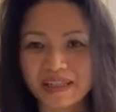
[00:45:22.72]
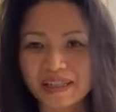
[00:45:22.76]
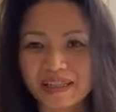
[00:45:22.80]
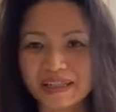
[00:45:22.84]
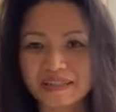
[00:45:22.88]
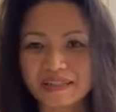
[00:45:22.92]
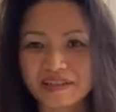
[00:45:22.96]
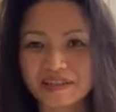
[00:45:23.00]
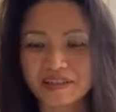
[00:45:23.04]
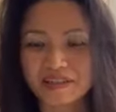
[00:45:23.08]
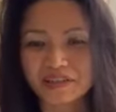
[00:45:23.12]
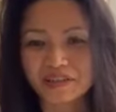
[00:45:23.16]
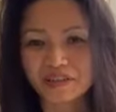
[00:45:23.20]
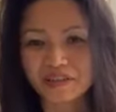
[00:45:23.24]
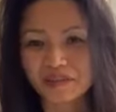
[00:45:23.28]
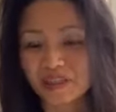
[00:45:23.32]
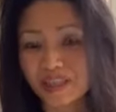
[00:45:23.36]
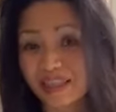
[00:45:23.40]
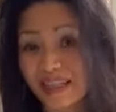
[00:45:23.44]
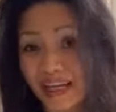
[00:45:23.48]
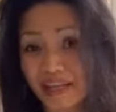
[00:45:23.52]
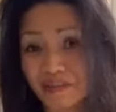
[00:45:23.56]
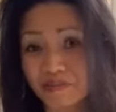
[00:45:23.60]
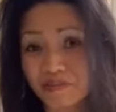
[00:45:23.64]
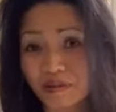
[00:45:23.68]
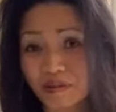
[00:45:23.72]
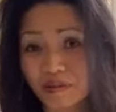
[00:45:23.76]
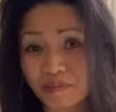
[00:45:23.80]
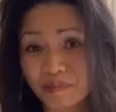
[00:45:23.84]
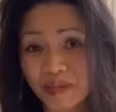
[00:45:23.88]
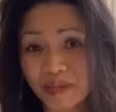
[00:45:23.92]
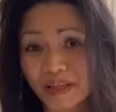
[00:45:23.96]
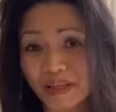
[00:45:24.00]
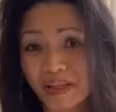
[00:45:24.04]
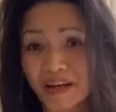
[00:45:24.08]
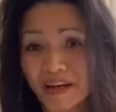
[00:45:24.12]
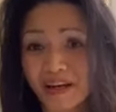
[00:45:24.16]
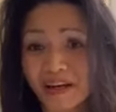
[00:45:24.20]
is to connect with
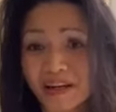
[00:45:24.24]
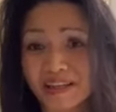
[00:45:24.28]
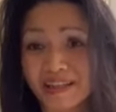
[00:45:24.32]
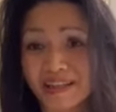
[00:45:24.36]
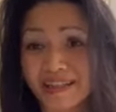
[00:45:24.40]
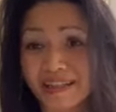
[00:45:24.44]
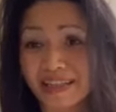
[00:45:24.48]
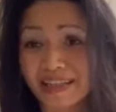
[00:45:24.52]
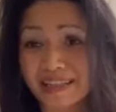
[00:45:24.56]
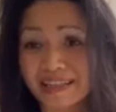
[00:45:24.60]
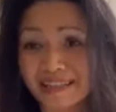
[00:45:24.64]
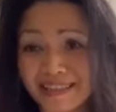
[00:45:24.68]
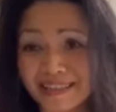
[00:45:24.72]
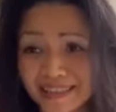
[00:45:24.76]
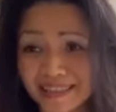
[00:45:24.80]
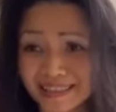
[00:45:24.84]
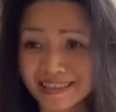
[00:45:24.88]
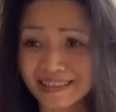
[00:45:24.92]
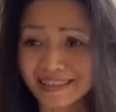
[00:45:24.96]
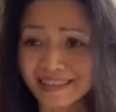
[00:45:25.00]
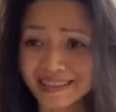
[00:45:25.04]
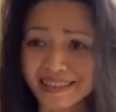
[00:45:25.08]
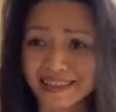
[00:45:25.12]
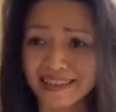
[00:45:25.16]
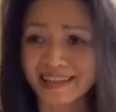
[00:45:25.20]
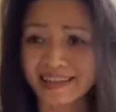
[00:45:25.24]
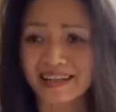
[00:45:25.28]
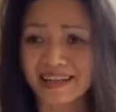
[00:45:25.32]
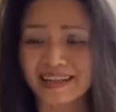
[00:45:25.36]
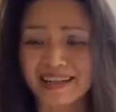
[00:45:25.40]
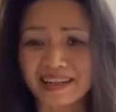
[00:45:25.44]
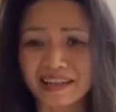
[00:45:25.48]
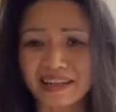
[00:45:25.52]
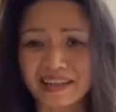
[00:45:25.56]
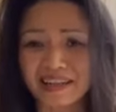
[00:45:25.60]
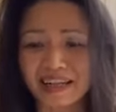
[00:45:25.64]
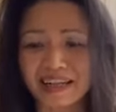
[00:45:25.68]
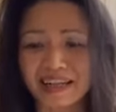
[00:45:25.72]
me on LinkedIn.
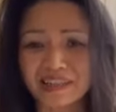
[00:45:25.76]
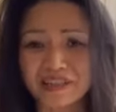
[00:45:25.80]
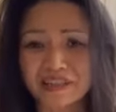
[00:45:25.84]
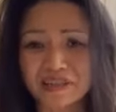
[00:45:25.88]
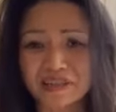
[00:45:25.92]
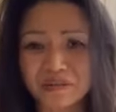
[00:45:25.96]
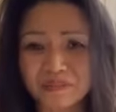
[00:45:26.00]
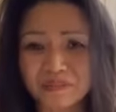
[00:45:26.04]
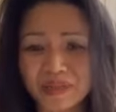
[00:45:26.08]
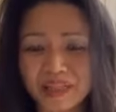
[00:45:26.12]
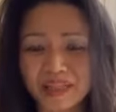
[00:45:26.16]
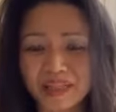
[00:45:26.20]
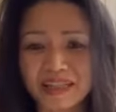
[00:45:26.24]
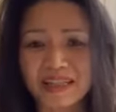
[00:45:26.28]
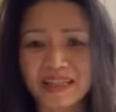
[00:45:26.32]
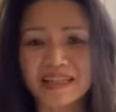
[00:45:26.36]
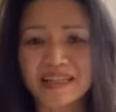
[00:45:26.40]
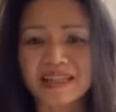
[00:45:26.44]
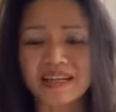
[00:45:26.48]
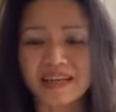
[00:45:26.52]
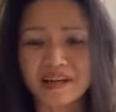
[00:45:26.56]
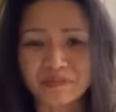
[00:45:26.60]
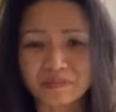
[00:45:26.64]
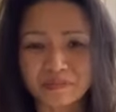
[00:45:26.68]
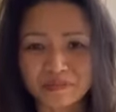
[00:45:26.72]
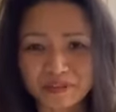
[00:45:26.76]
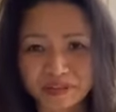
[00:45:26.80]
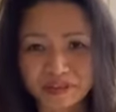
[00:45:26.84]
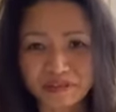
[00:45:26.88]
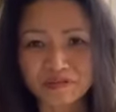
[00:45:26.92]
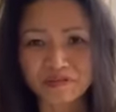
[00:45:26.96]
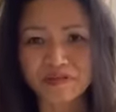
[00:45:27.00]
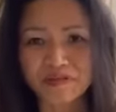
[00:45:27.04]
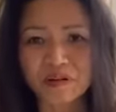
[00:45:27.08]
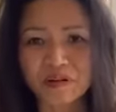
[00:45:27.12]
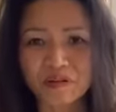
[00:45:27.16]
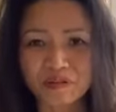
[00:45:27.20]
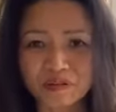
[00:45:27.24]
Uh, I do meet a number of
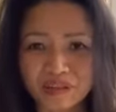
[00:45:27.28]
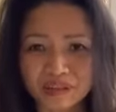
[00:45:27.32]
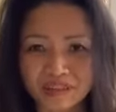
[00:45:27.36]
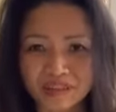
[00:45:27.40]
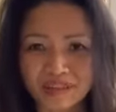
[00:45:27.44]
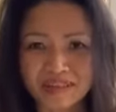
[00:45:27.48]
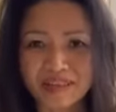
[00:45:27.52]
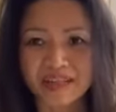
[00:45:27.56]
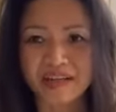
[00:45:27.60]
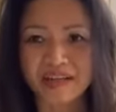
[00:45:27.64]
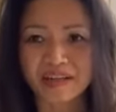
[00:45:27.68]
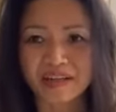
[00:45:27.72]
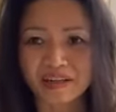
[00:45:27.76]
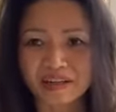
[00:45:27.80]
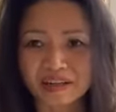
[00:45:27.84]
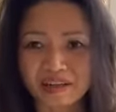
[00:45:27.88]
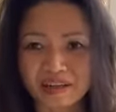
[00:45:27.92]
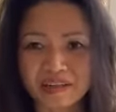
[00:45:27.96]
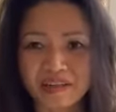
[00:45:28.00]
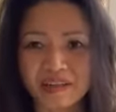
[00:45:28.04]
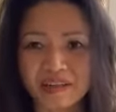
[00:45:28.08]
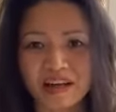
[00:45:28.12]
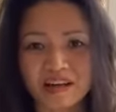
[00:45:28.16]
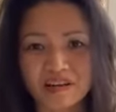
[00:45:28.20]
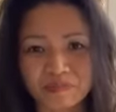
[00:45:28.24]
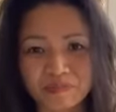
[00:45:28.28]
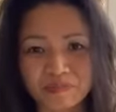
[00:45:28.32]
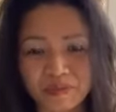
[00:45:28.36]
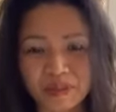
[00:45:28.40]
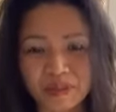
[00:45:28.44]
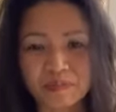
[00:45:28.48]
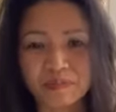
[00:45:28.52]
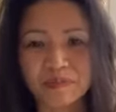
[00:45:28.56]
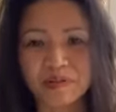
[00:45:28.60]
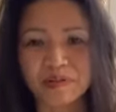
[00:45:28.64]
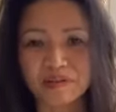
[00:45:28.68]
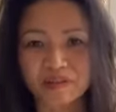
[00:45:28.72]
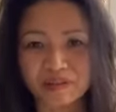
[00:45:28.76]
folks there, a lot of
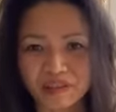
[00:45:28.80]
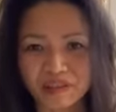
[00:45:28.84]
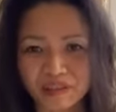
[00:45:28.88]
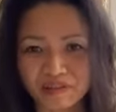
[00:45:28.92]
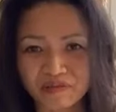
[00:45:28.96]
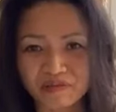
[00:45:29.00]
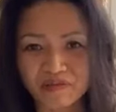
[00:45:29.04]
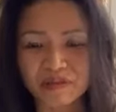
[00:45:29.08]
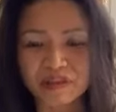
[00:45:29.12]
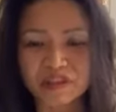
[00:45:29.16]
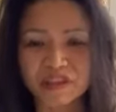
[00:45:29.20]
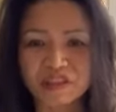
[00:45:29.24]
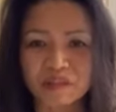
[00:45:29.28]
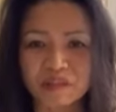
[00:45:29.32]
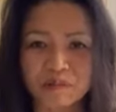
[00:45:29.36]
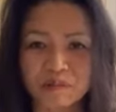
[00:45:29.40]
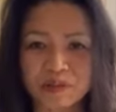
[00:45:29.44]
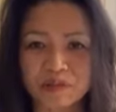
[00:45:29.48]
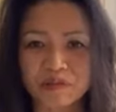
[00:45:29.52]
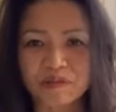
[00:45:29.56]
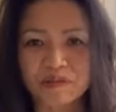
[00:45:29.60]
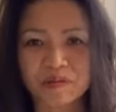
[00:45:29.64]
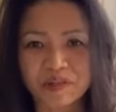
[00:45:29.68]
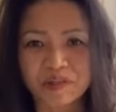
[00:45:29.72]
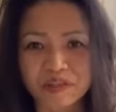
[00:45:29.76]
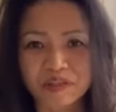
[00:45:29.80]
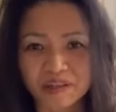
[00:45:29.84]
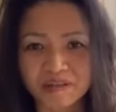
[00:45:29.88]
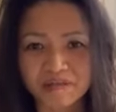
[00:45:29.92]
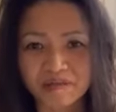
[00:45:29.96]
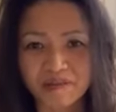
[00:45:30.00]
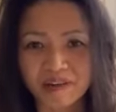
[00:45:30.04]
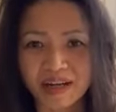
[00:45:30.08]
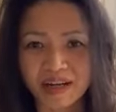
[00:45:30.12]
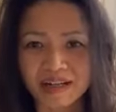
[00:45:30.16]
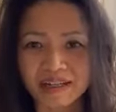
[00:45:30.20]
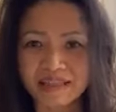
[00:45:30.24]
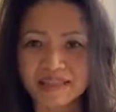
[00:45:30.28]
people looking for some career
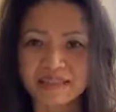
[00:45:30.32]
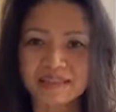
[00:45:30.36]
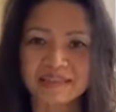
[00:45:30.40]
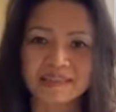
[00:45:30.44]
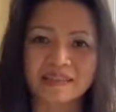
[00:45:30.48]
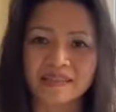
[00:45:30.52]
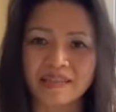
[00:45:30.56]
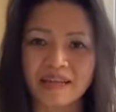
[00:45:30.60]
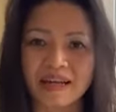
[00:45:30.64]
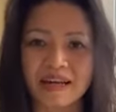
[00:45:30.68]
advice.